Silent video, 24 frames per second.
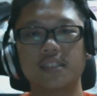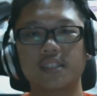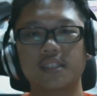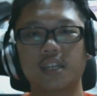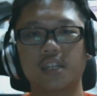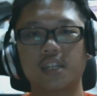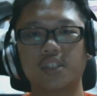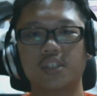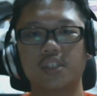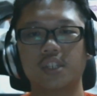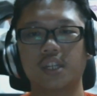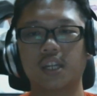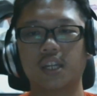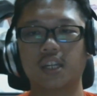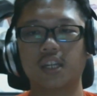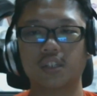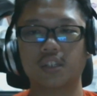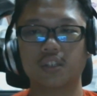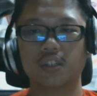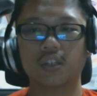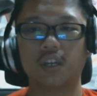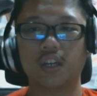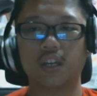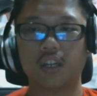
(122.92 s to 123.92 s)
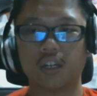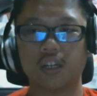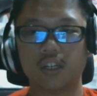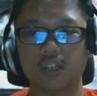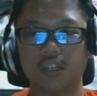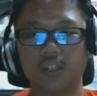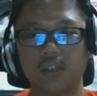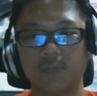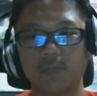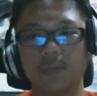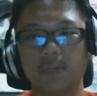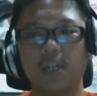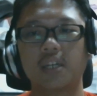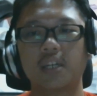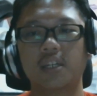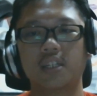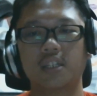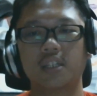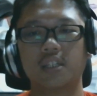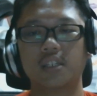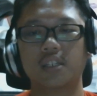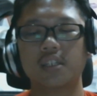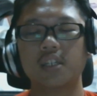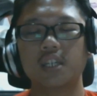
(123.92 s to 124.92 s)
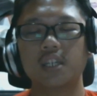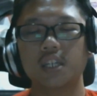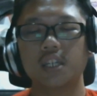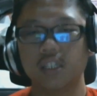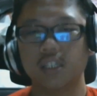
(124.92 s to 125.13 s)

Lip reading: country, like America,